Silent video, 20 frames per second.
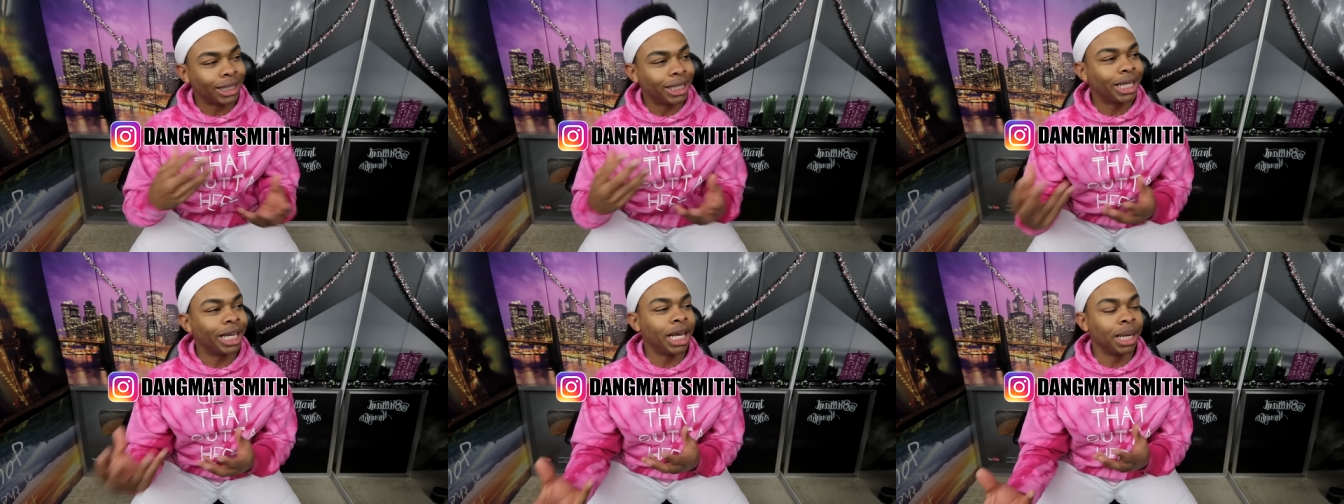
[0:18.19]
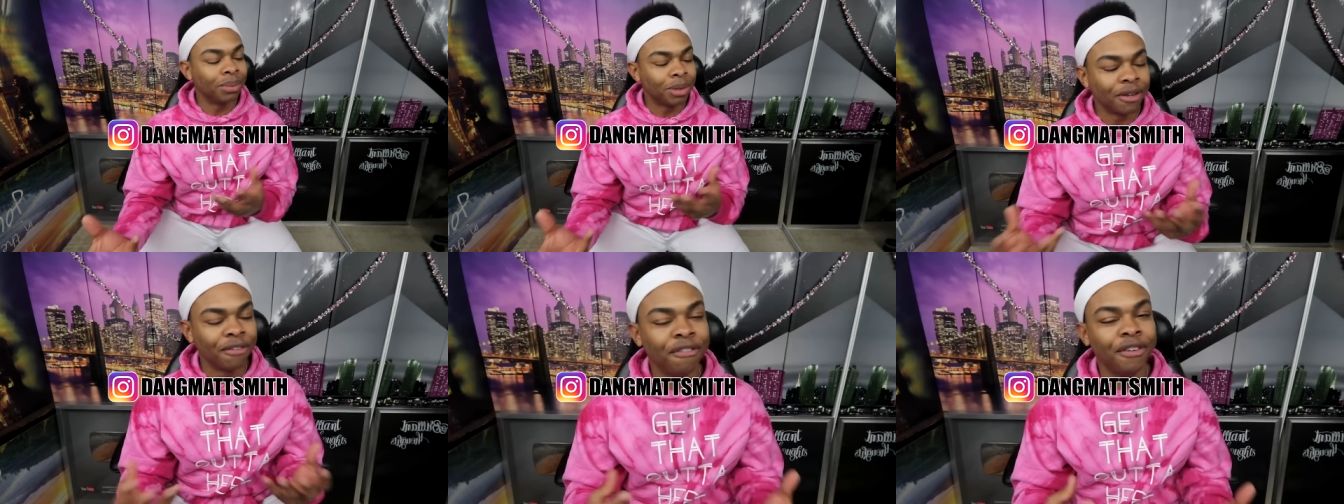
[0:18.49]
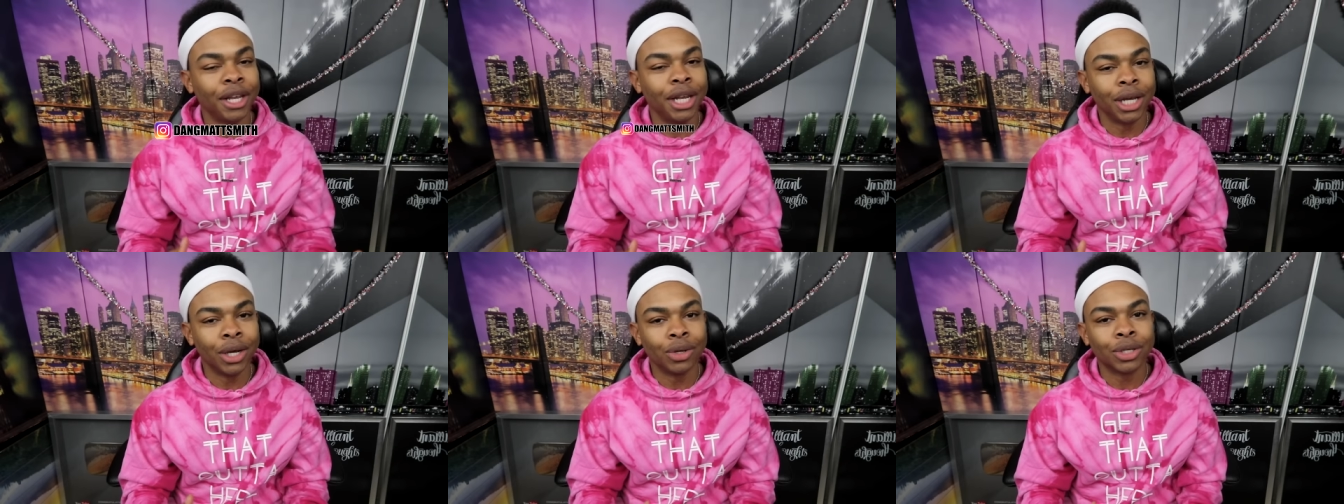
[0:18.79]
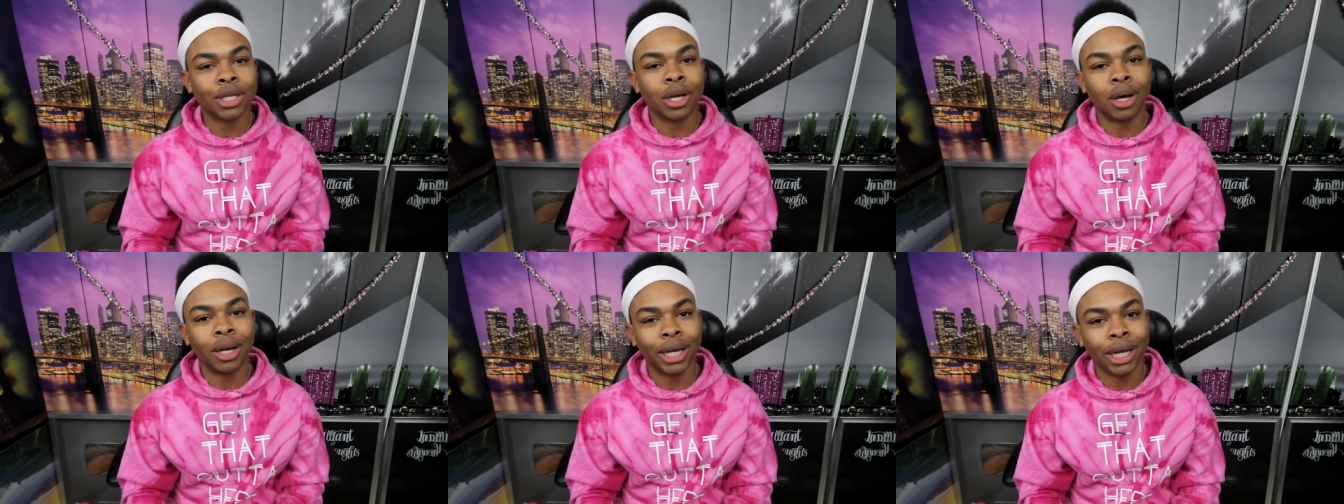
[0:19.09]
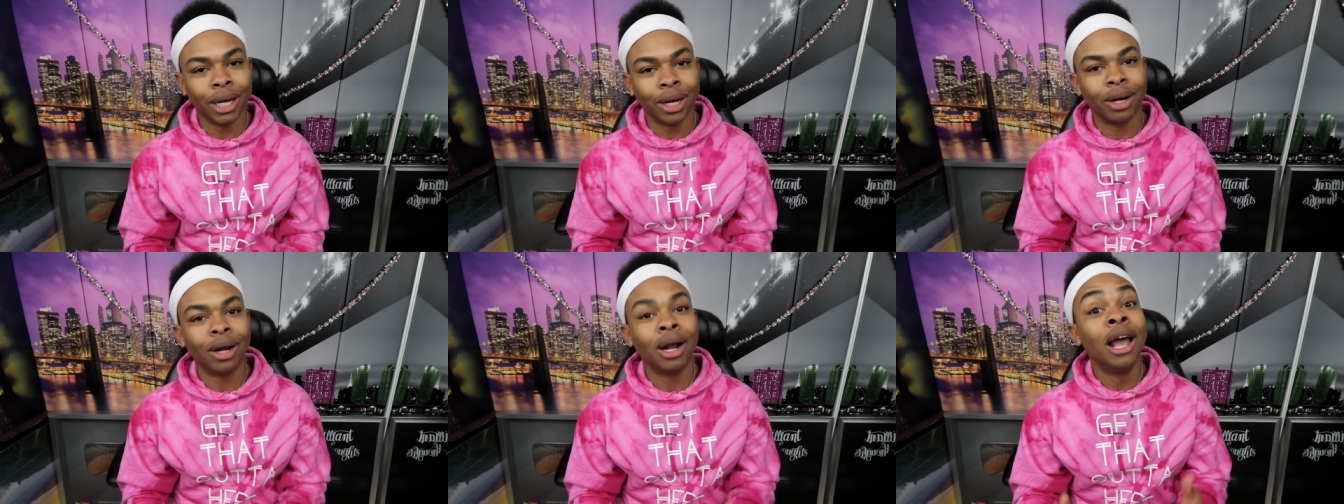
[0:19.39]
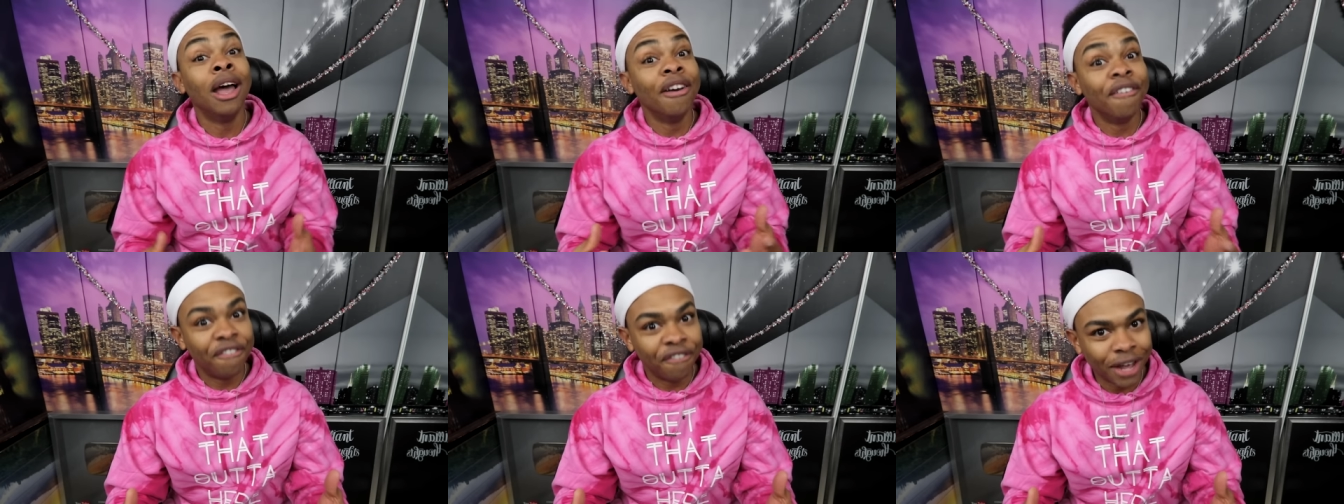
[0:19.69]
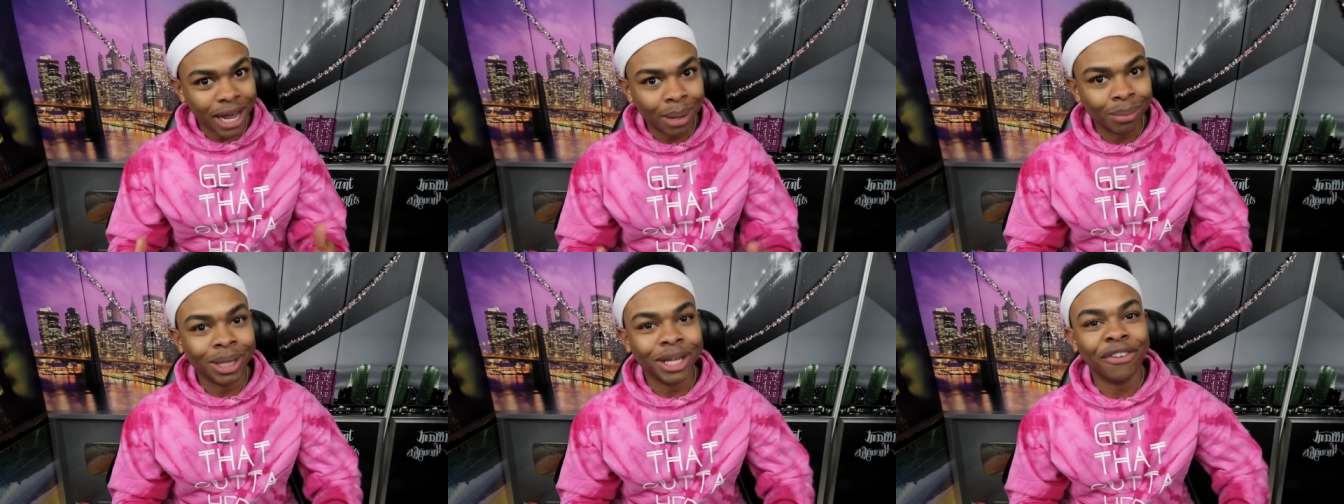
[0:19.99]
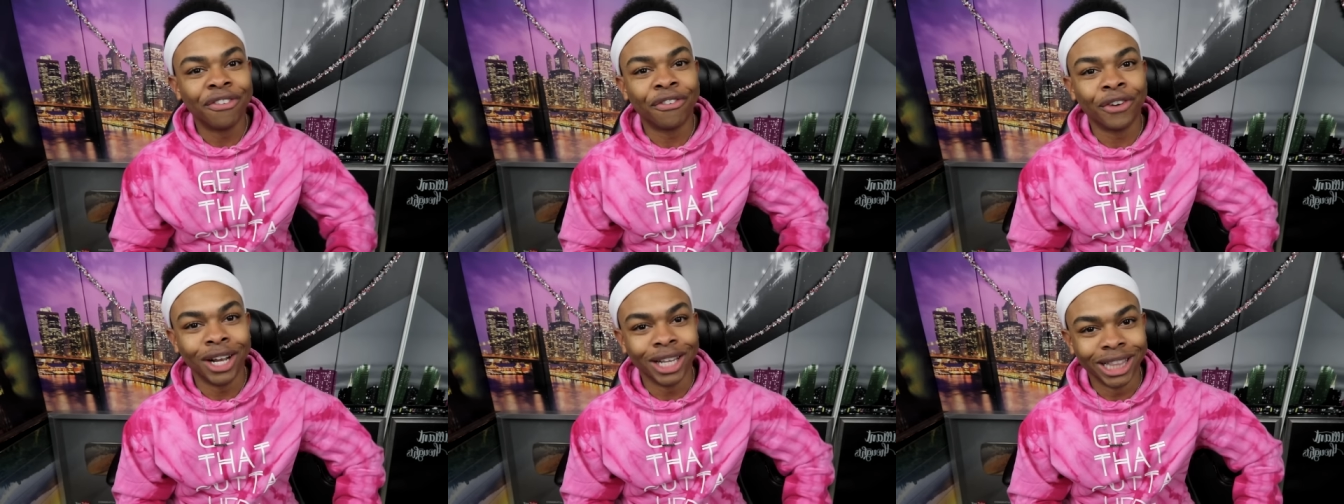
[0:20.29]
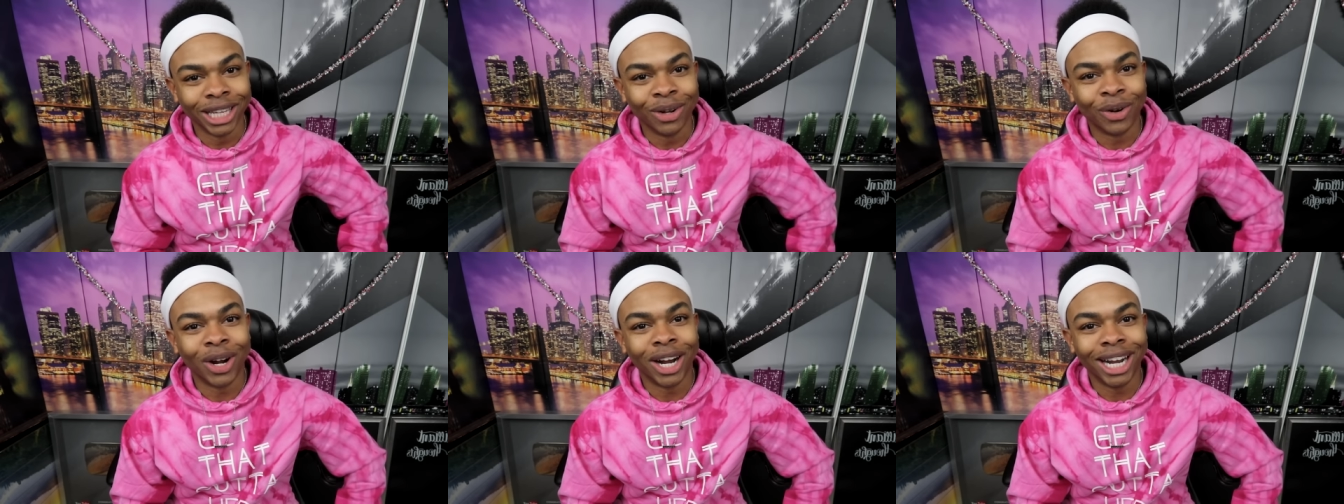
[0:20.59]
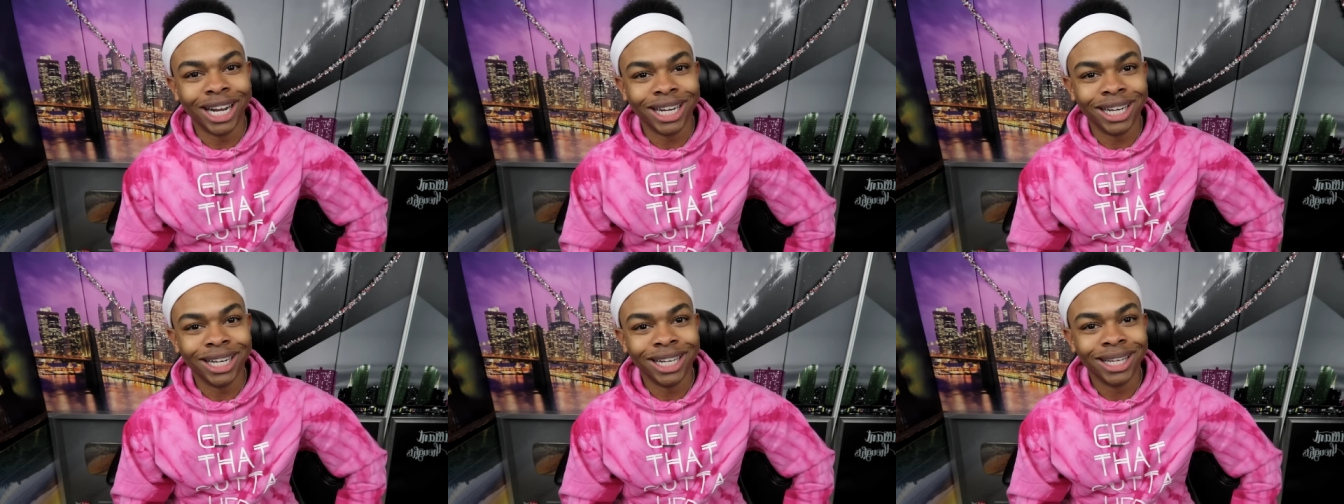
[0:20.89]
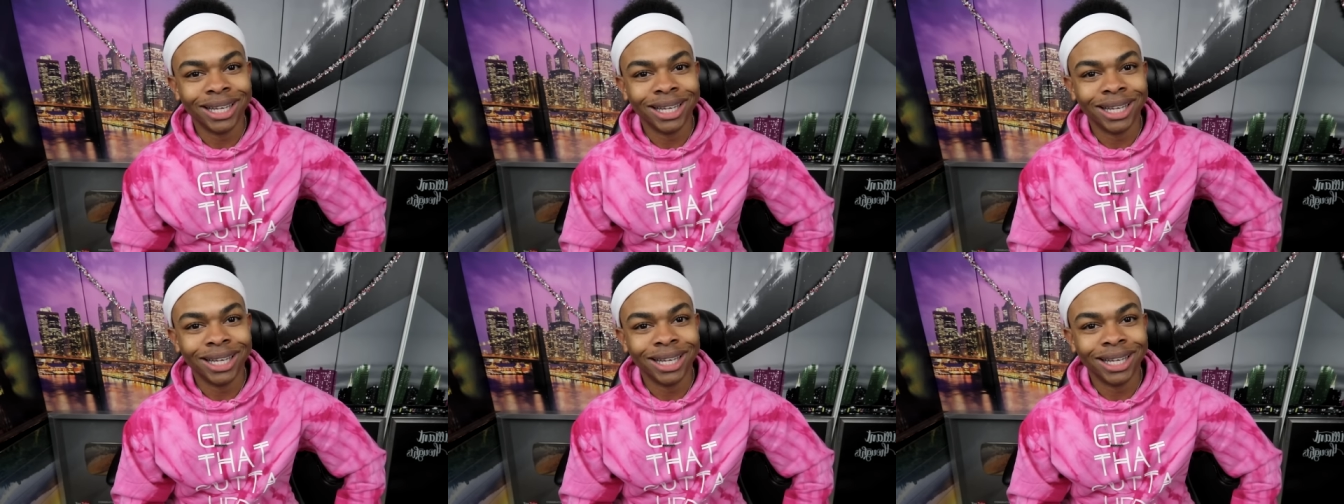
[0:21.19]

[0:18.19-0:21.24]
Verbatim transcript: to keep the videos on here family friendly, right?